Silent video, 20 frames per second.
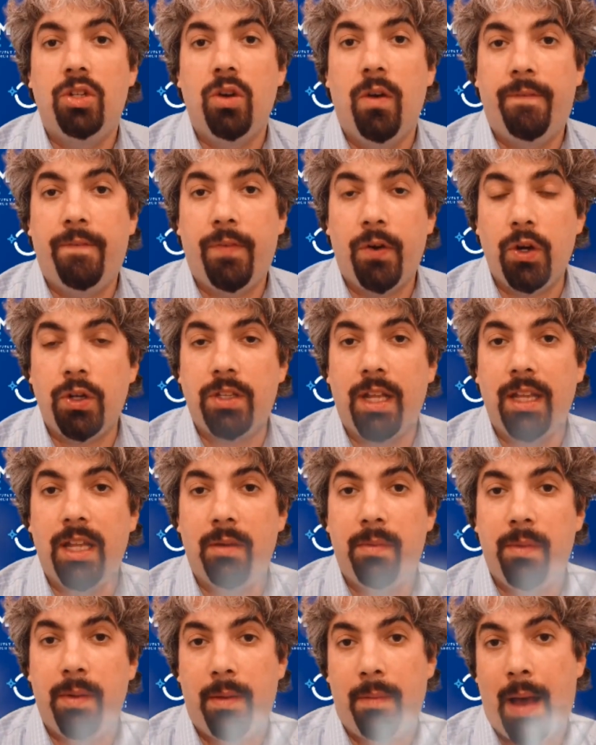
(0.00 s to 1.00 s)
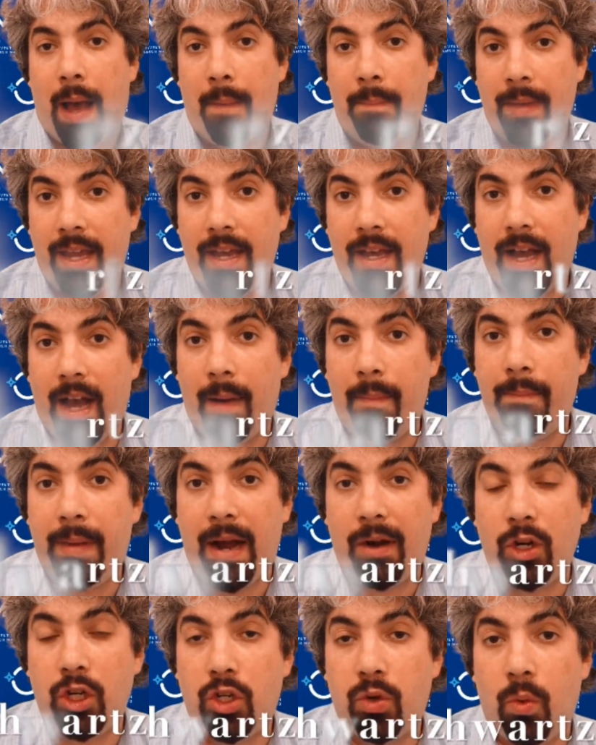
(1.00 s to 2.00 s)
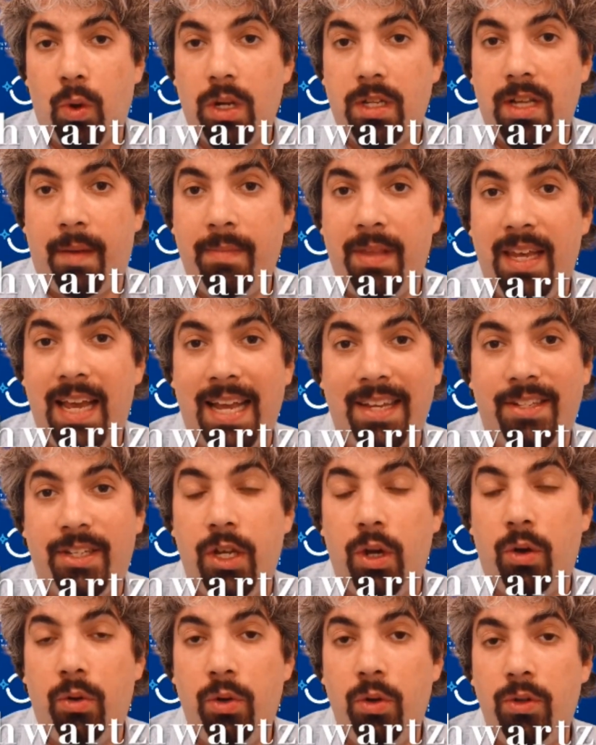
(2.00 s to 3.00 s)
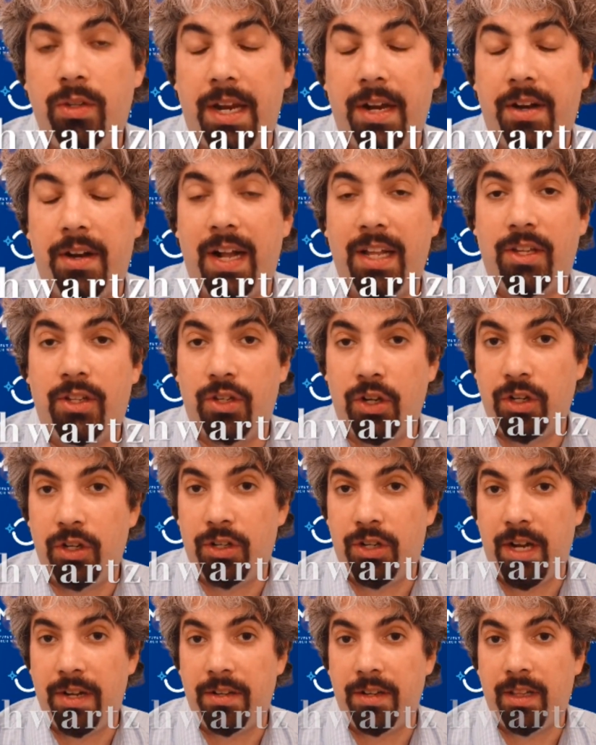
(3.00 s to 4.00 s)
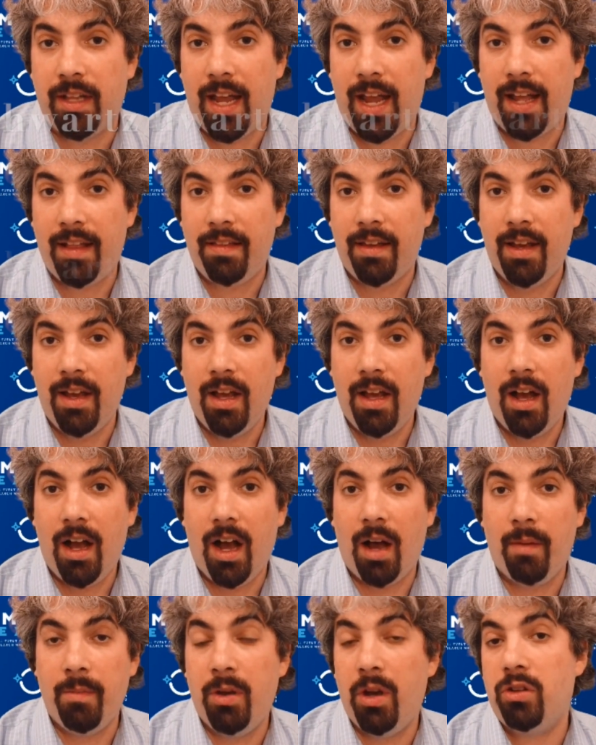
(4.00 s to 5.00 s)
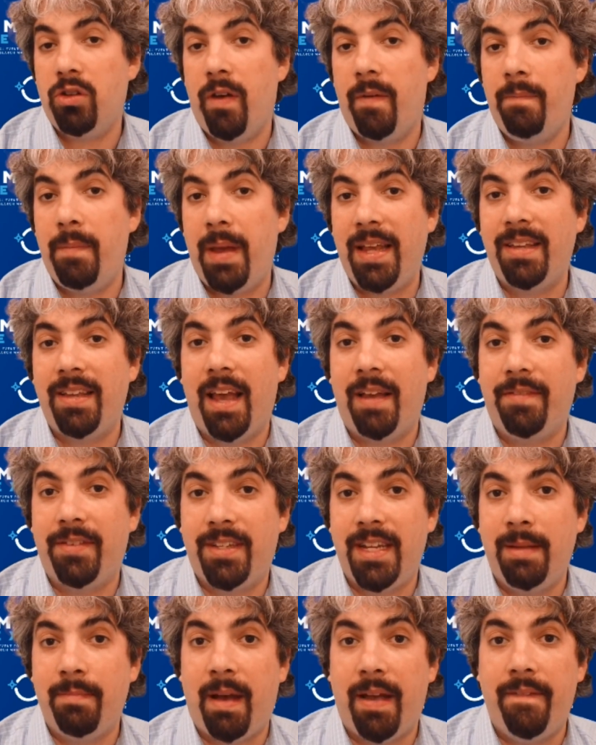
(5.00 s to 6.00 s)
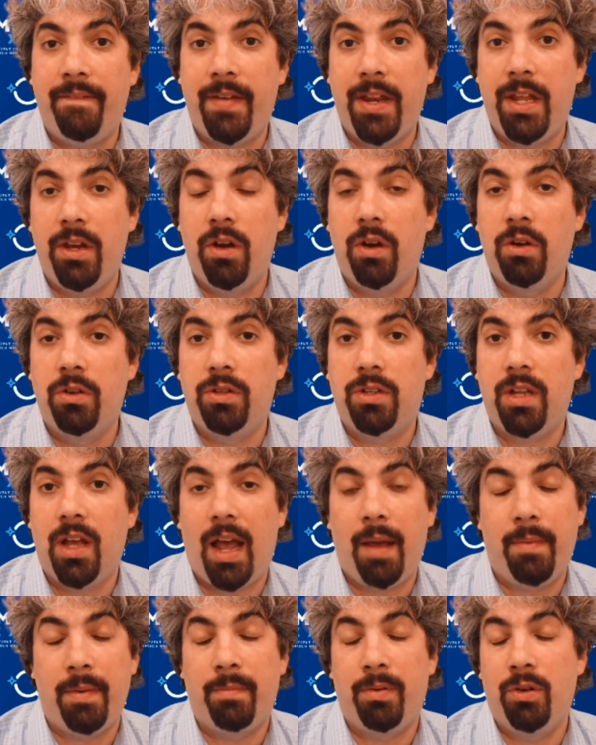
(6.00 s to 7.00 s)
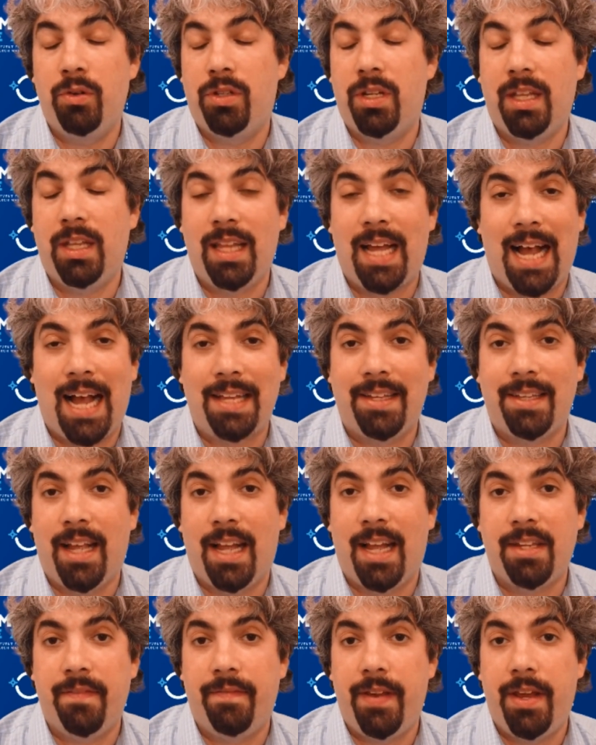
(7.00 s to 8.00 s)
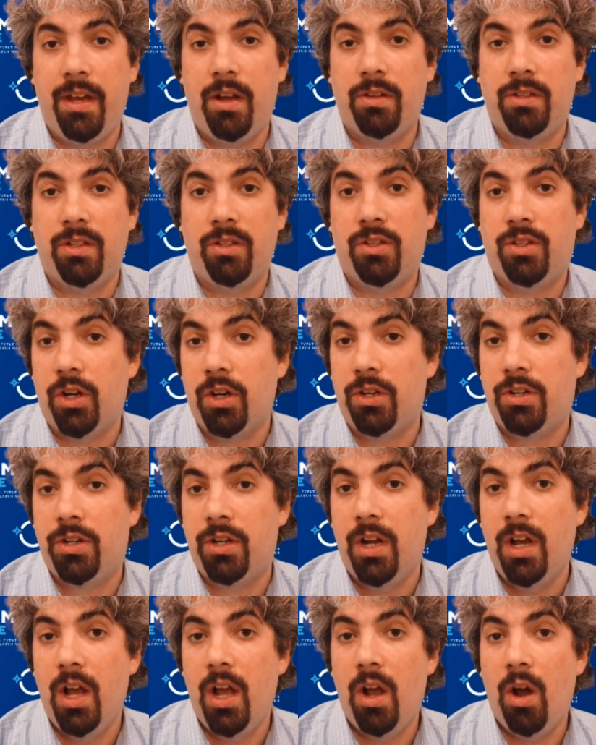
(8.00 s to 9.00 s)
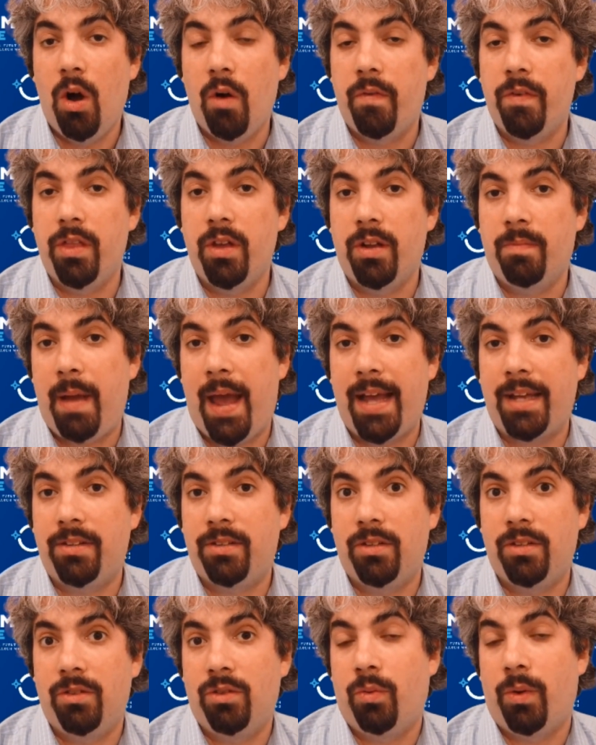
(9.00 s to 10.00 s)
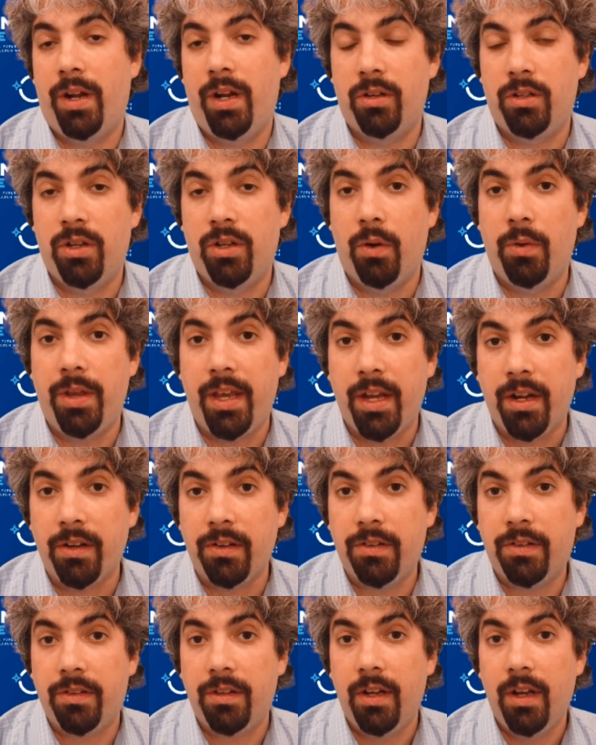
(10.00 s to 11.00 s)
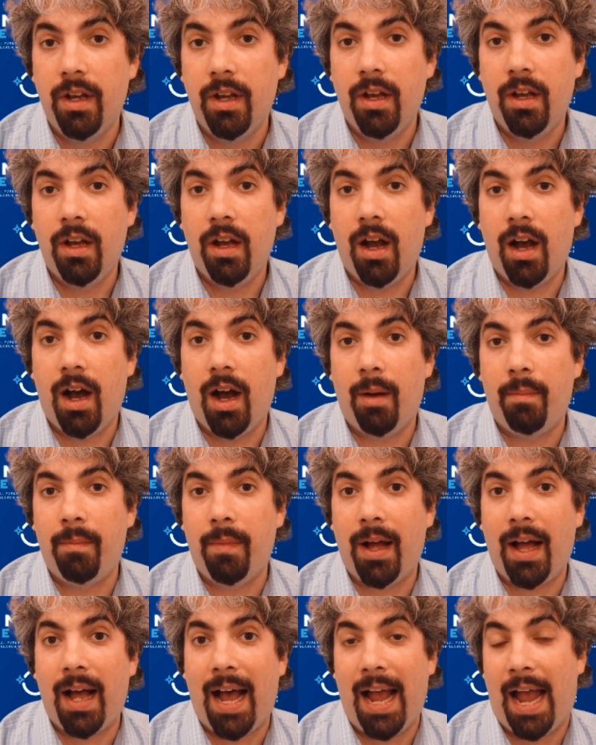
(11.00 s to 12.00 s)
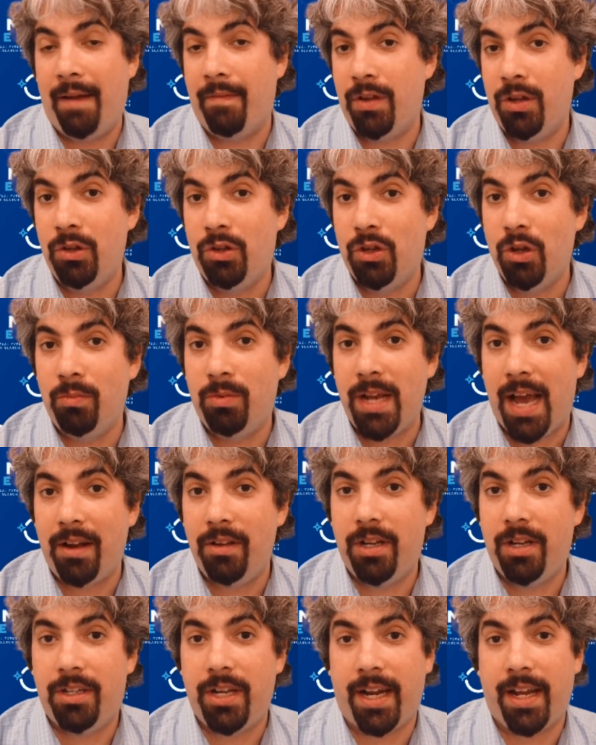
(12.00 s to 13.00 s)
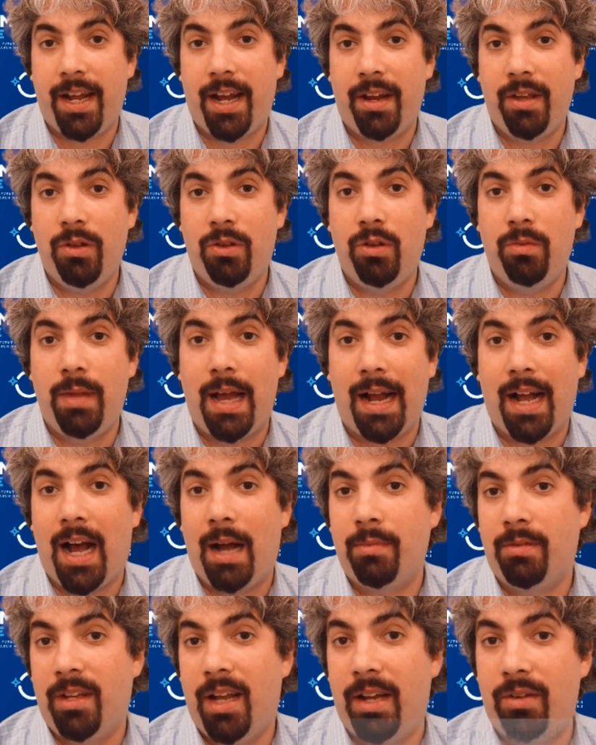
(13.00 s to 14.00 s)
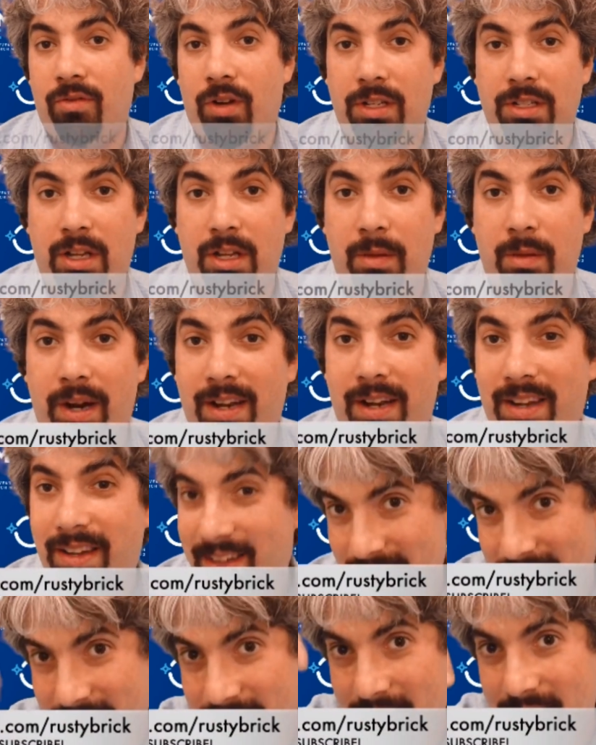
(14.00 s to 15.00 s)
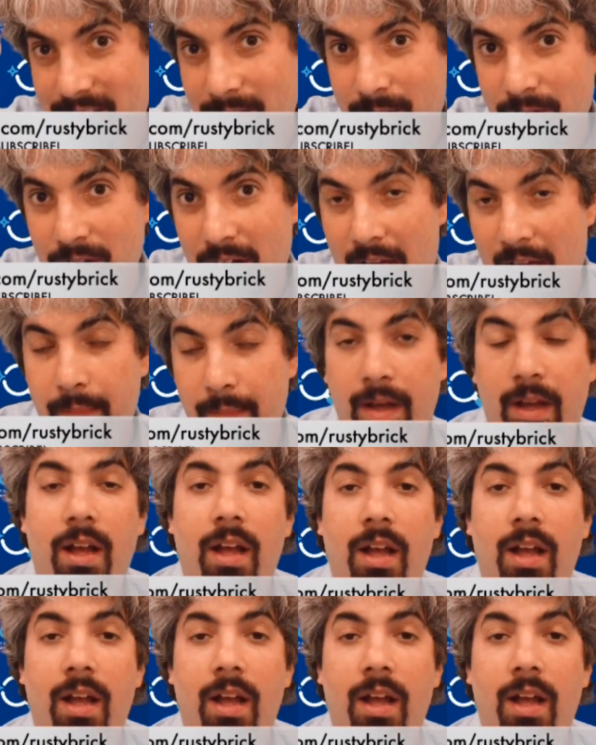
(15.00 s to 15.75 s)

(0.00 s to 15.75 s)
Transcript: So first, a little bit about me. I'm Barry Schwartz. I'm the SEO news editor at Search Engine Land. You also may have seen my videos. I've been producing lots and lots of videos in search over the past 20 or so years. I have a YouTube channel. You can check it out at youtube.com/rustybrick. Subscribe.